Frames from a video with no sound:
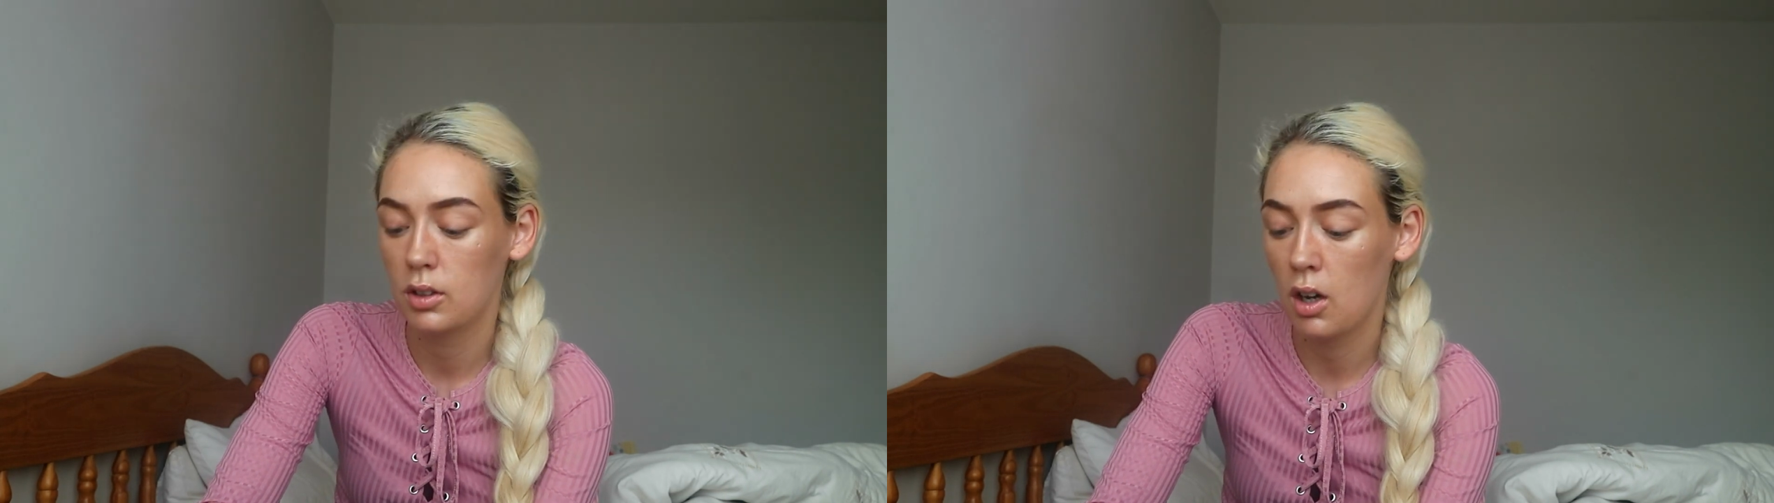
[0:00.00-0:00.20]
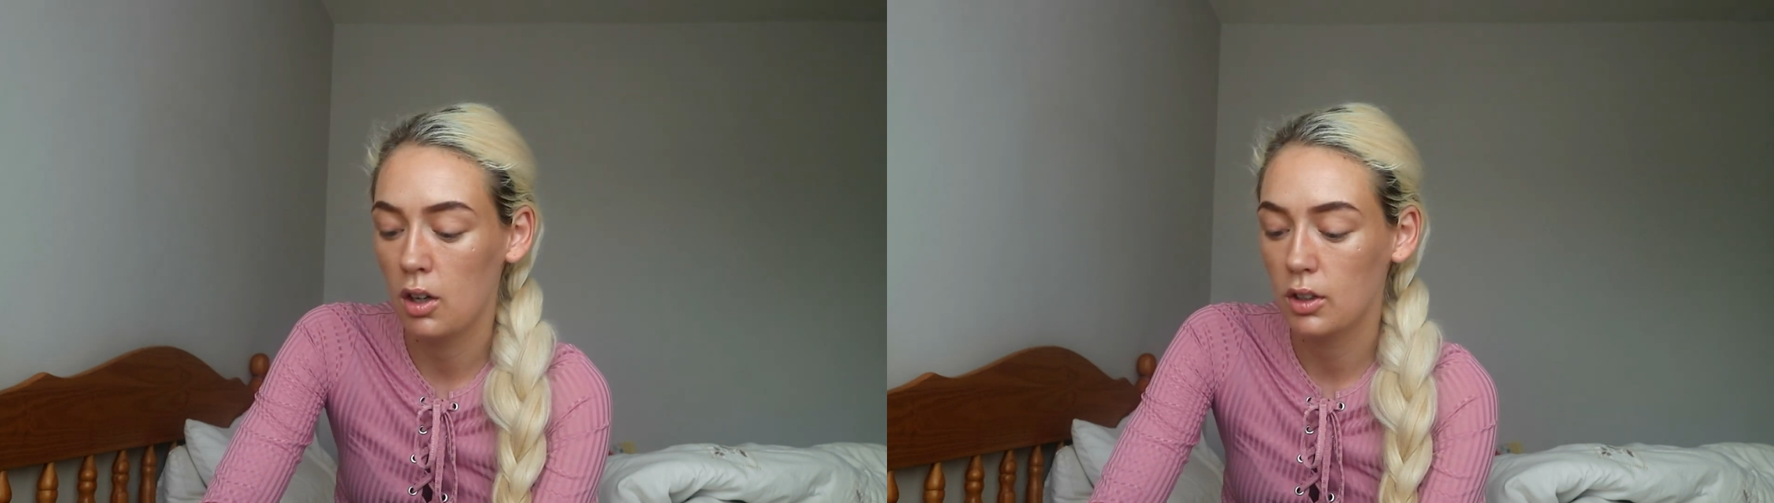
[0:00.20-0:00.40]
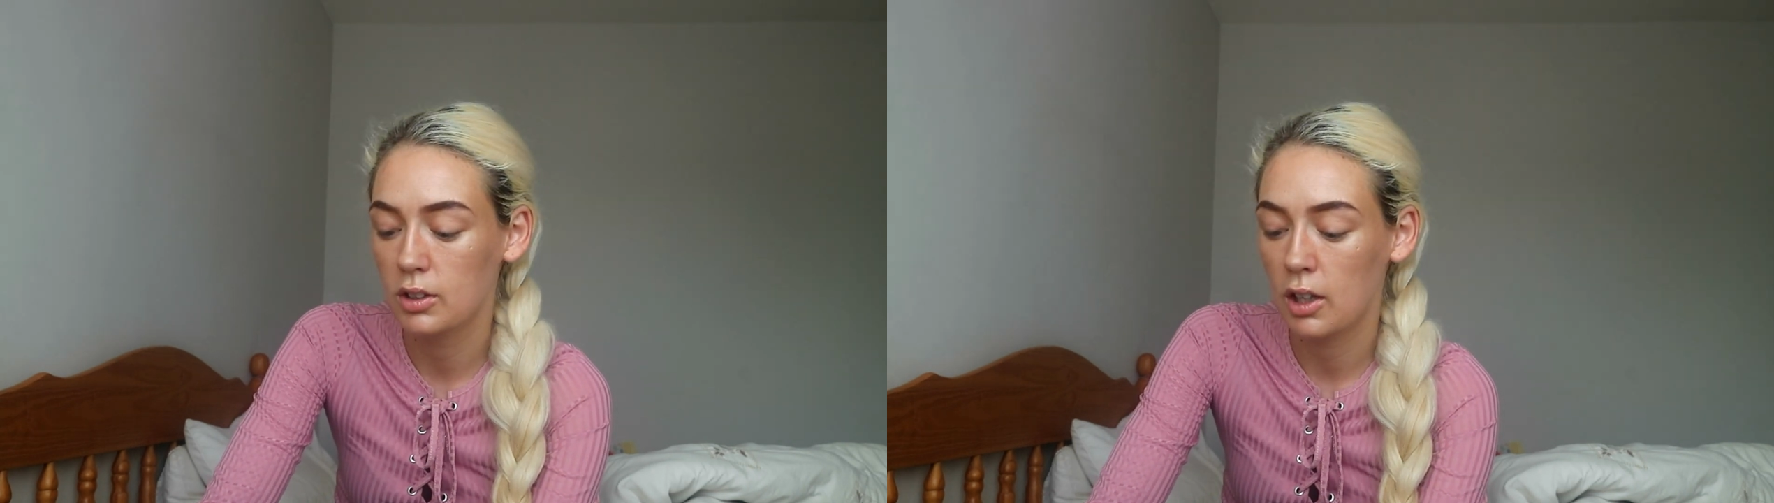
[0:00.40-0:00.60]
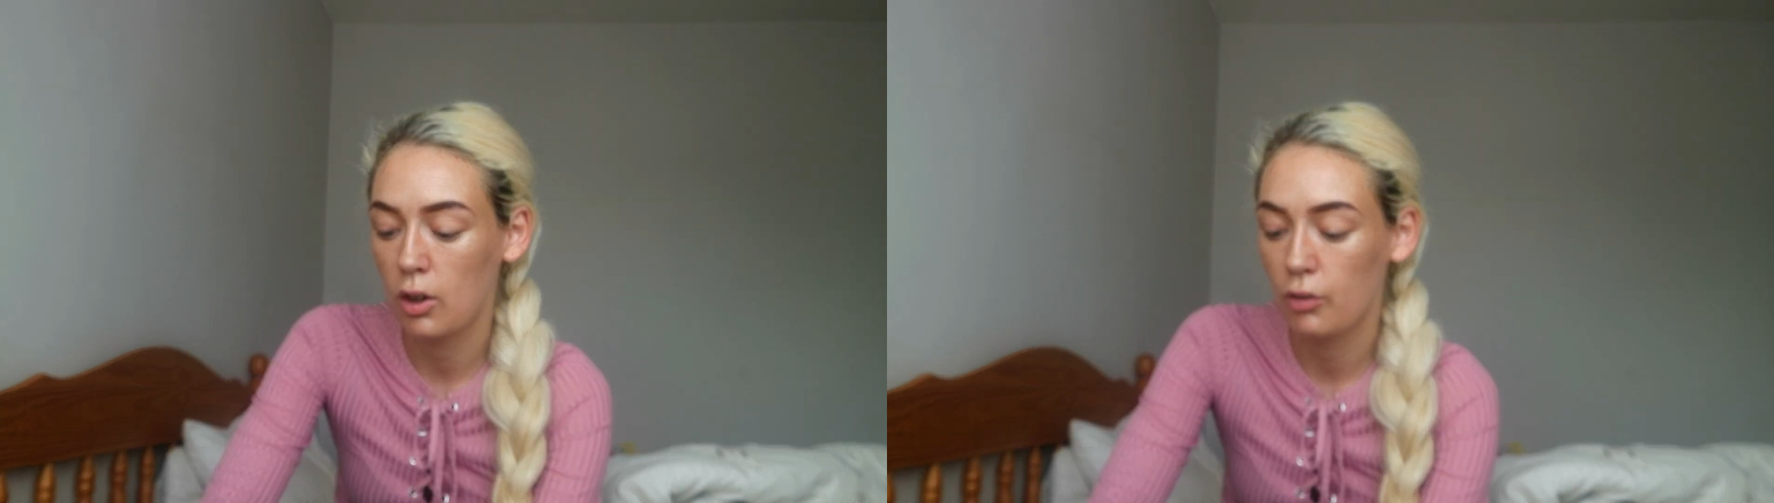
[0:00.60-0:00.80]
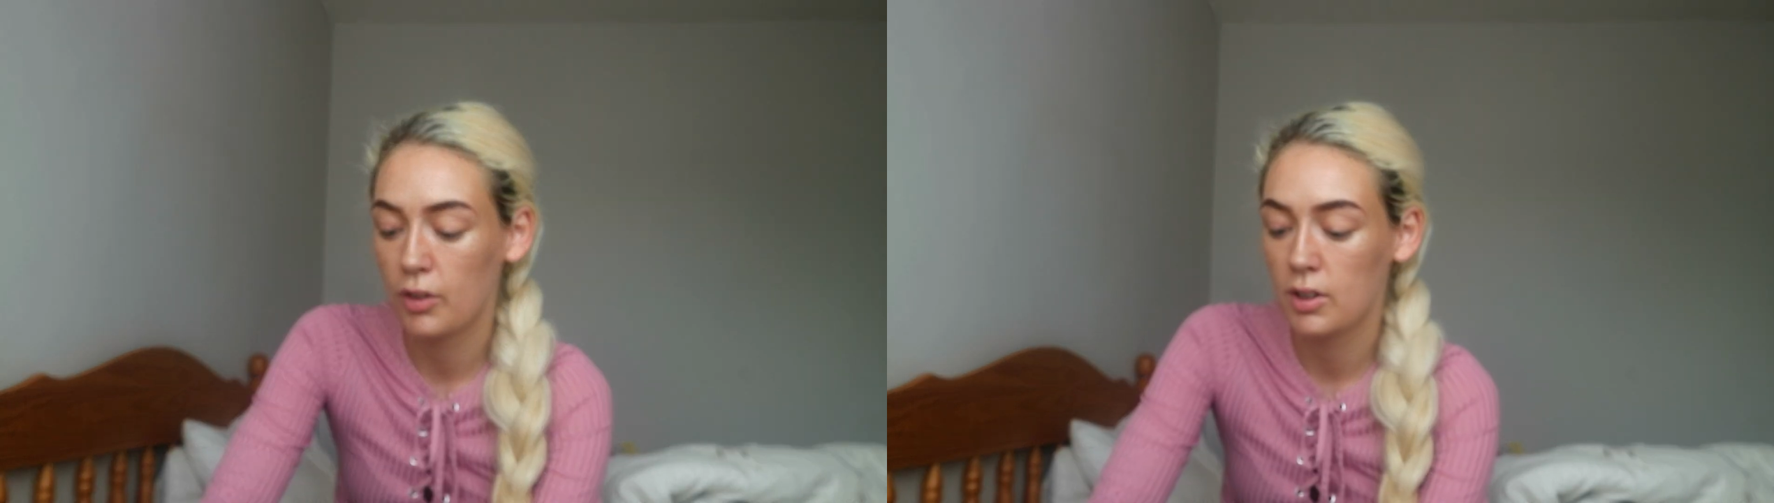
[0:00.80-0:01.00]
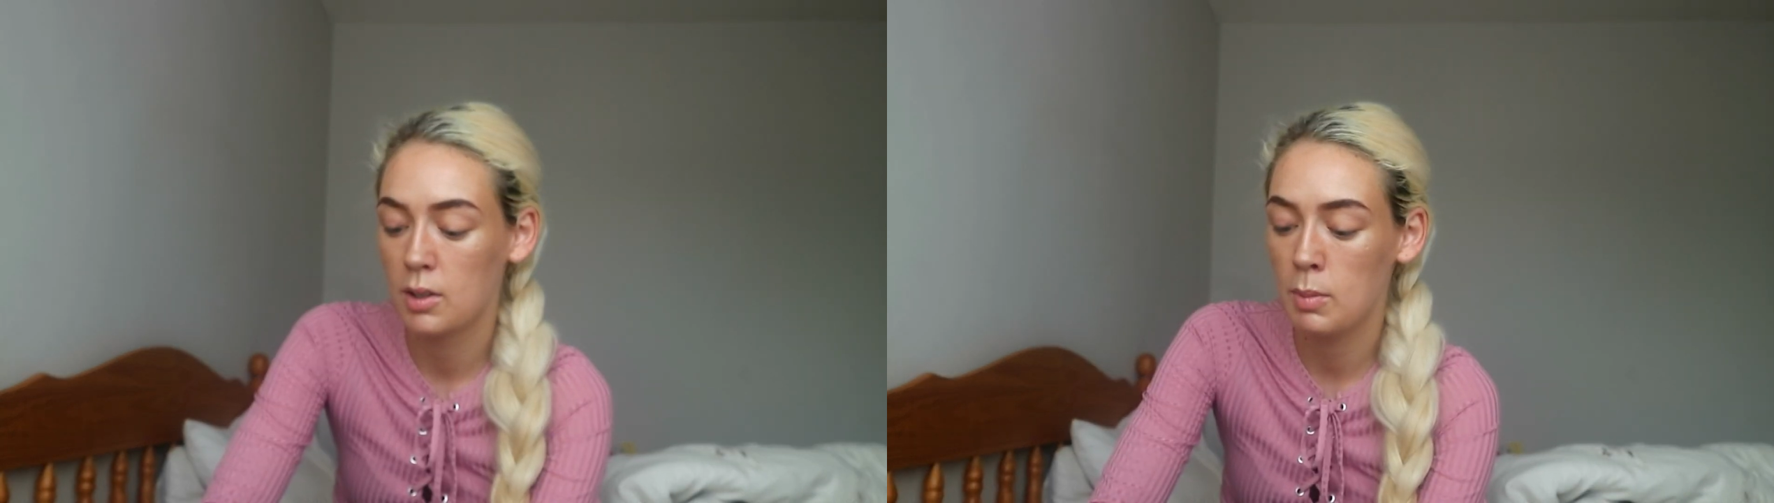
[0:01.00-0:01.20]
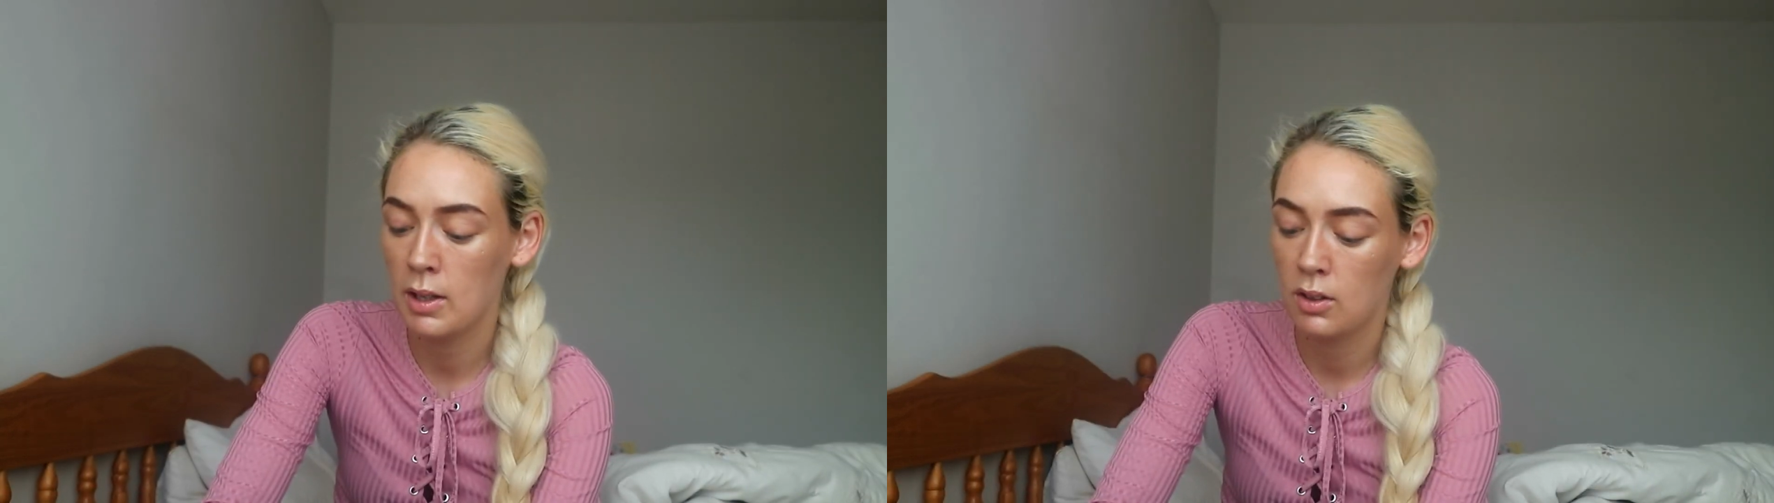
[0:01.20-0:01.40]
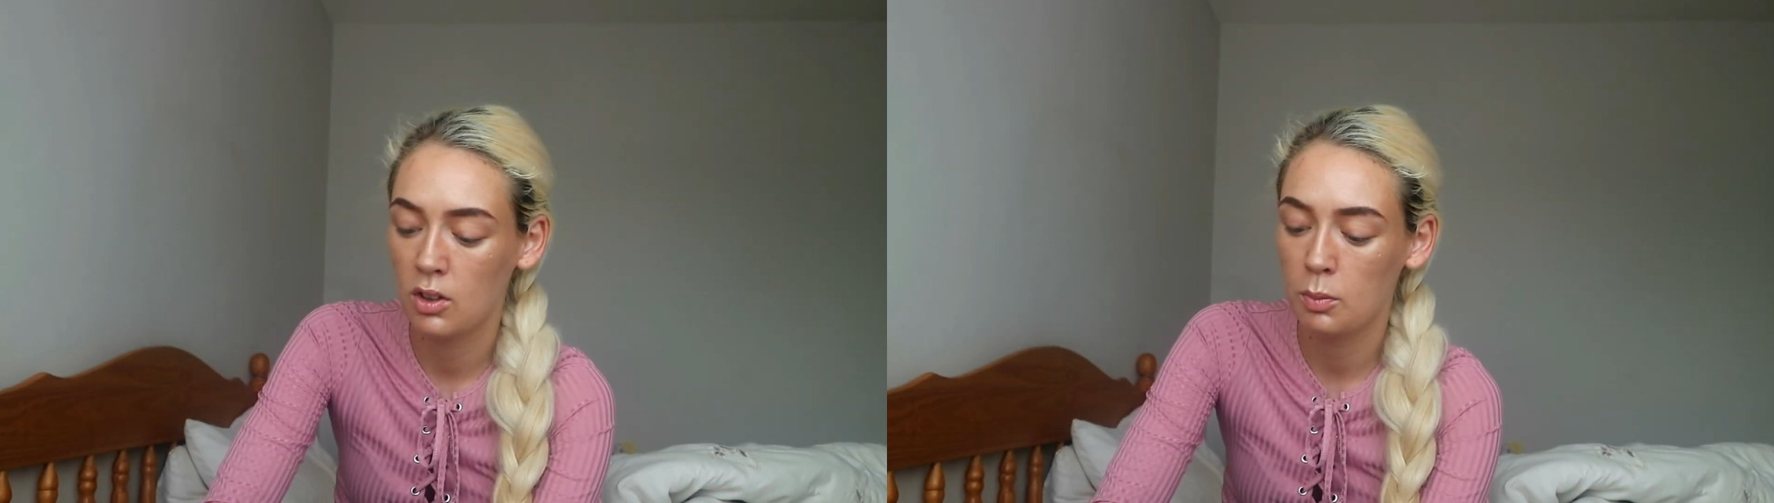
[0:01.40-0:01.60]
God, I love her to
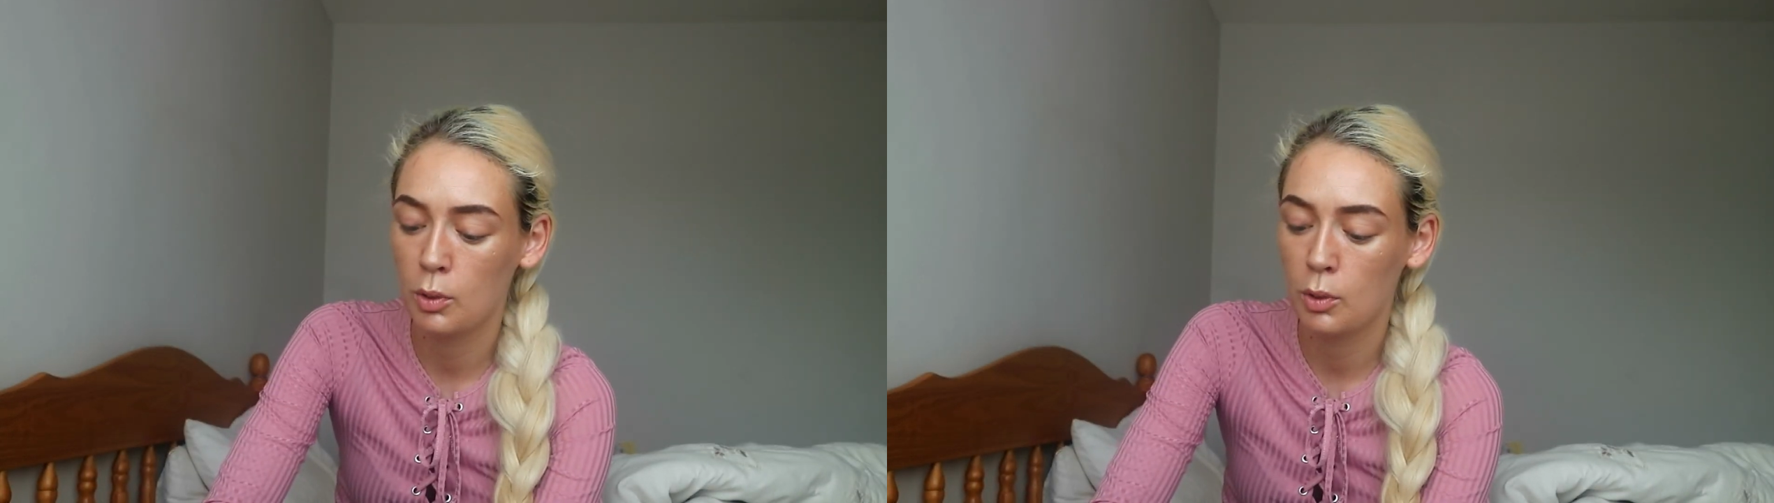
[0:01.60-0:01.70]
bits,